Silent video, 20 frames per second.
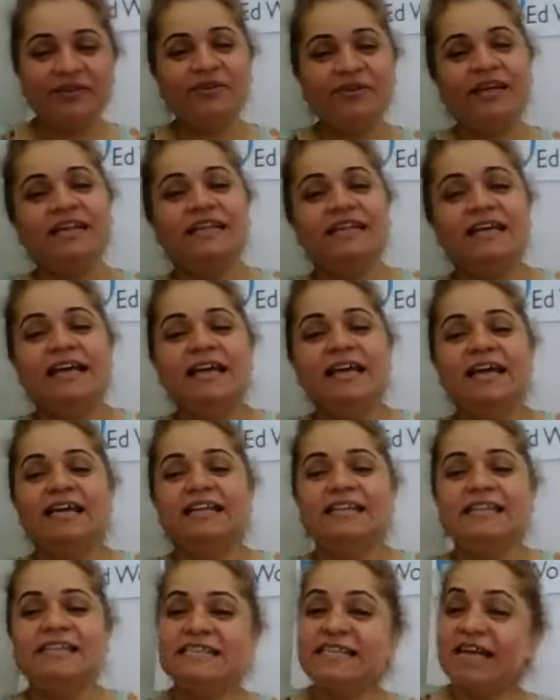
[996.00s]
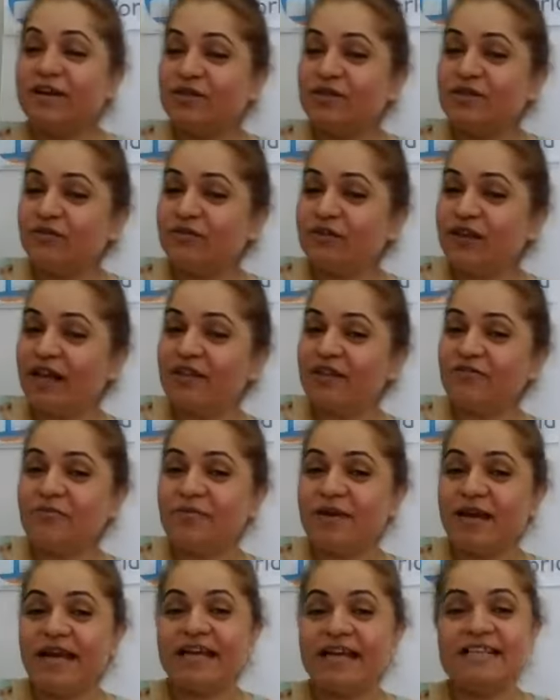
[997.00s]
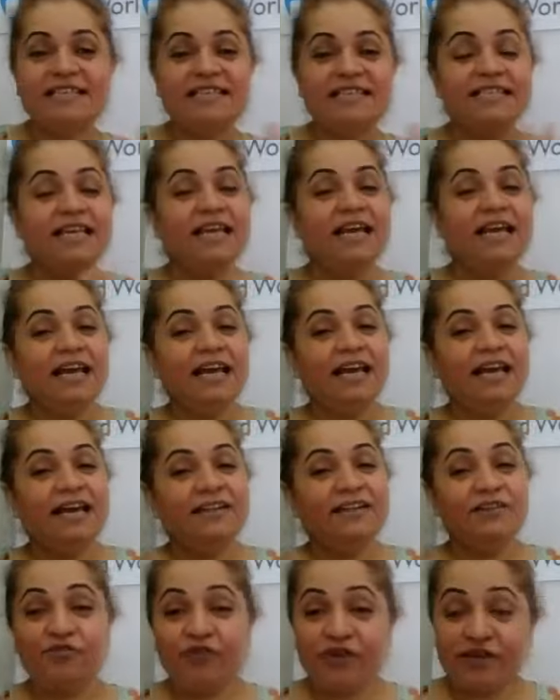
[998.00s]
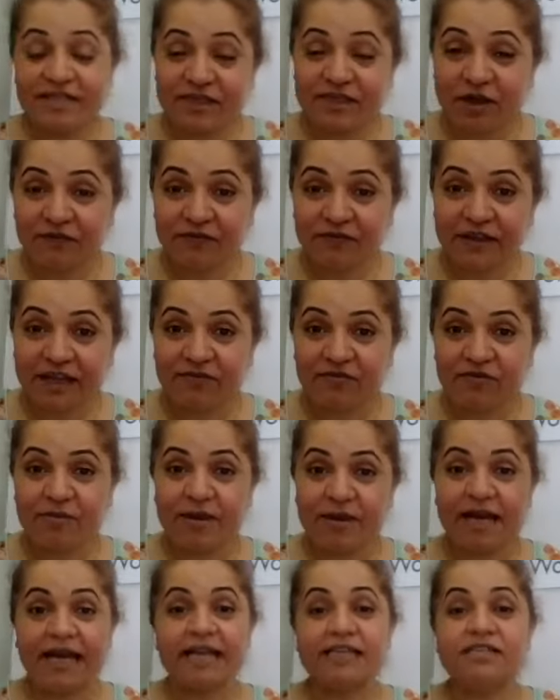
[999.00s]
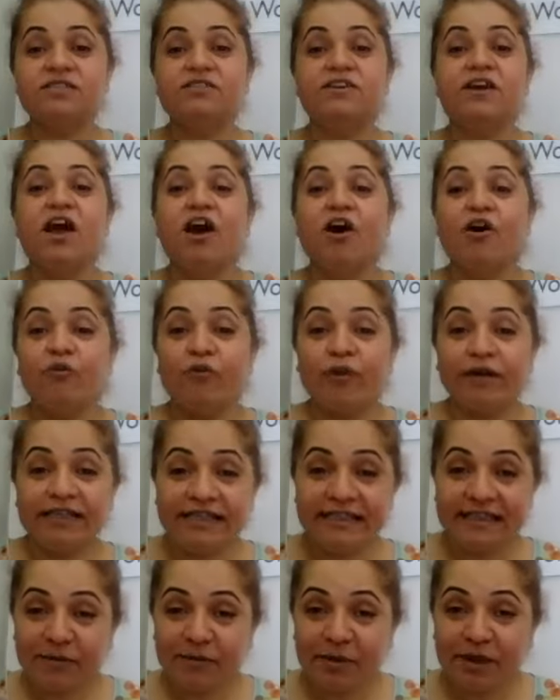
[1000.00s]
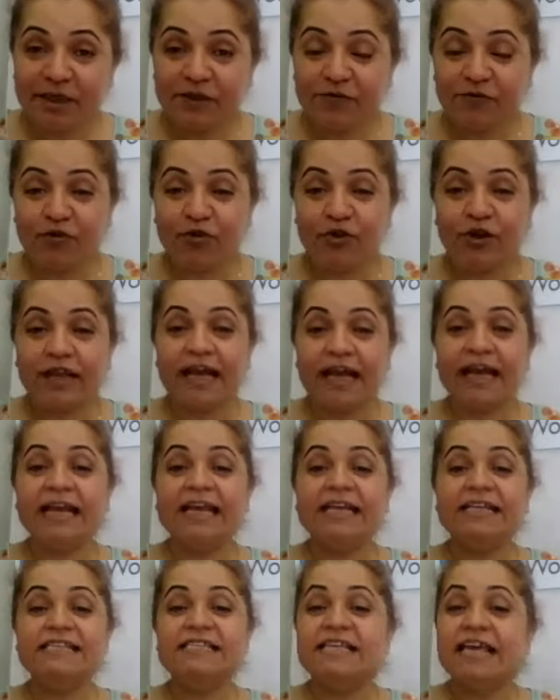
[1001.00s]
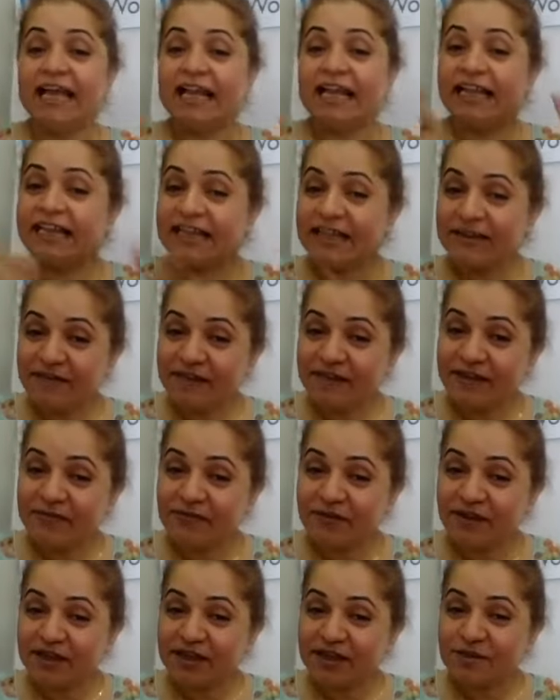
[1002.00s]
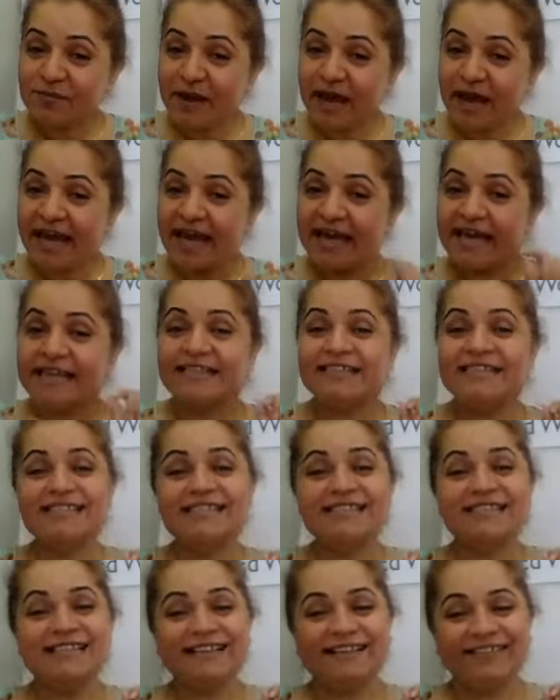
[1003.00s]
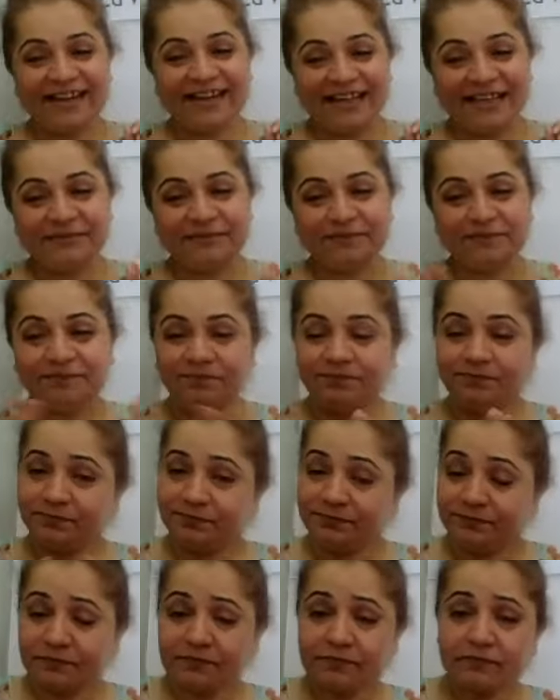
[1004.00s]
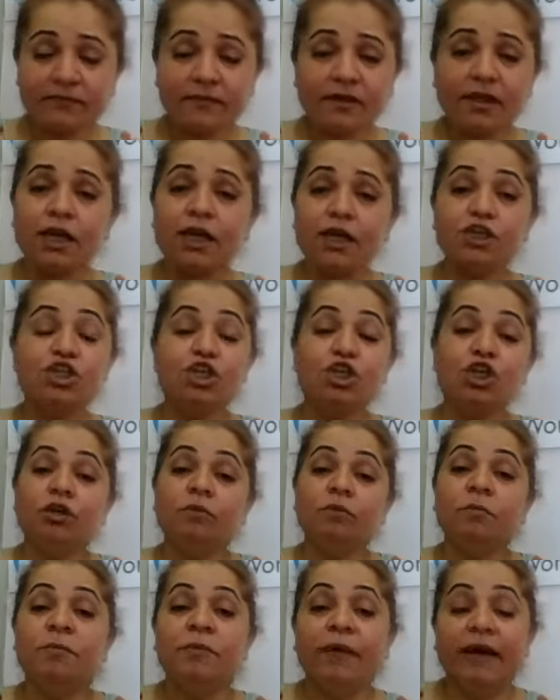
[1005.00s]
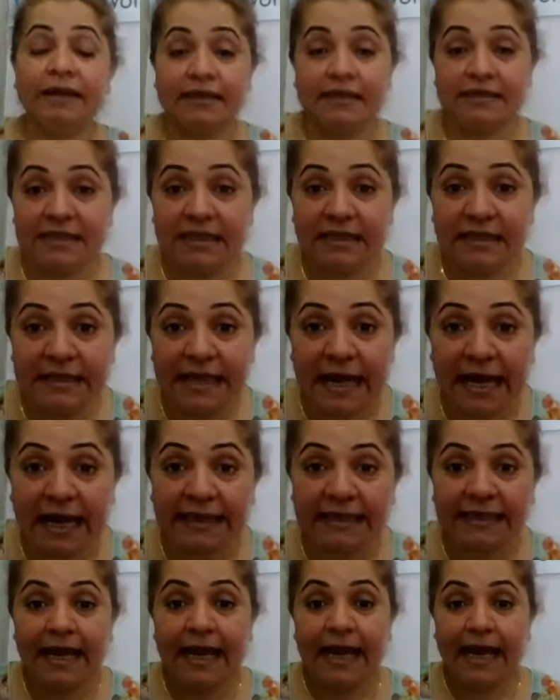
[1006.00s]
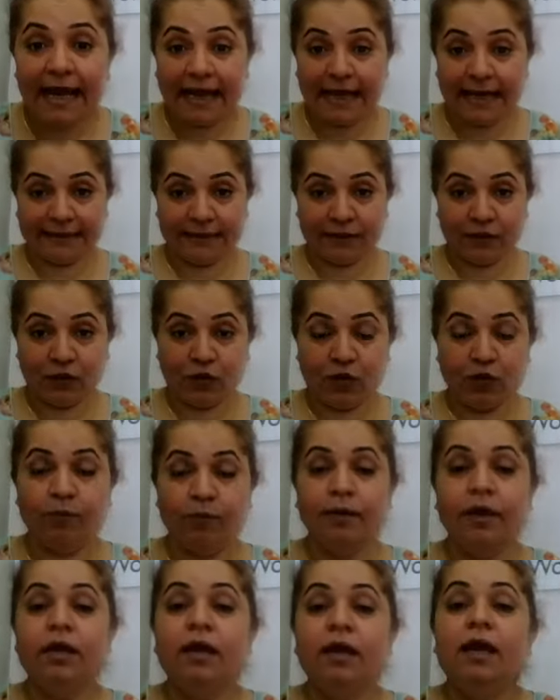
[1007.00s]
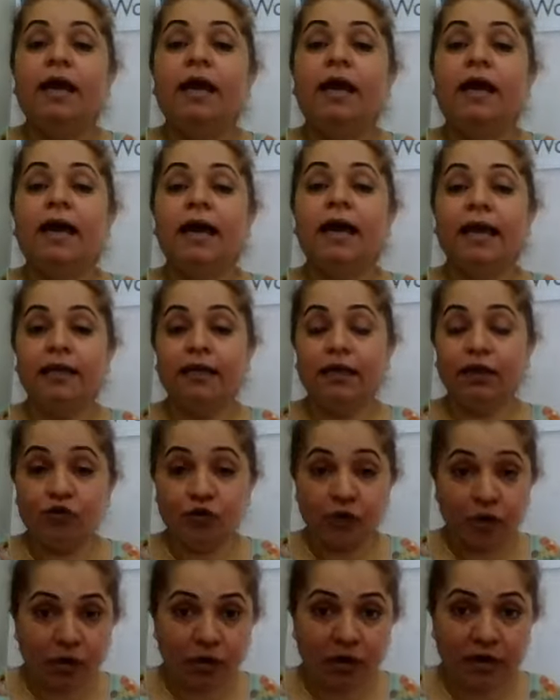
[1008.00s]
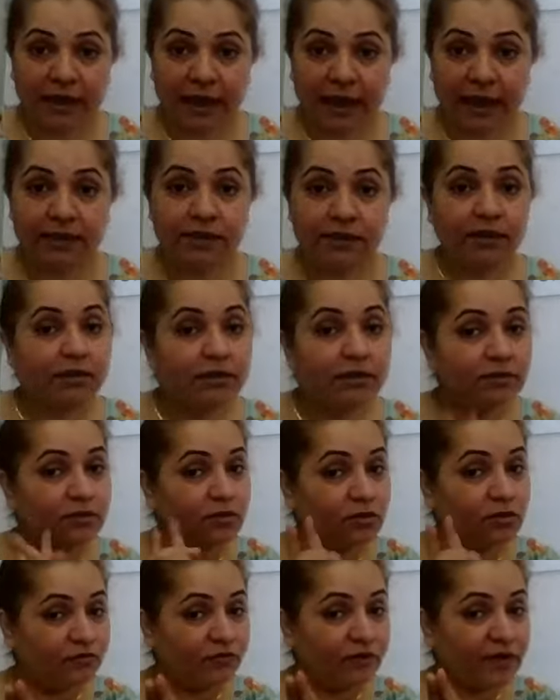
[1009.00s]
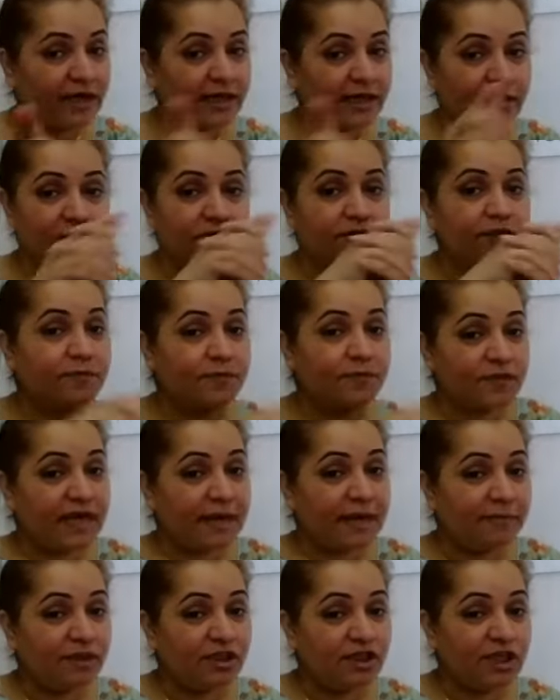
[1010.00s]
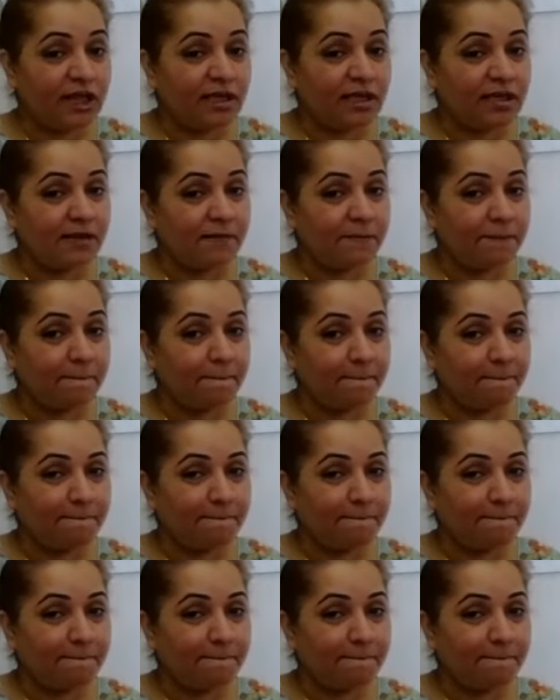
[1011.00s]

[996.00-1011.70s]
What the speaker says: Right, the sounds of the alphabets, the tracing of the alphabets, writing them in the four lines, leaving the finger space, right? So you'll be practicing that at home. And doing all that, don't forget to subscribe to the channel.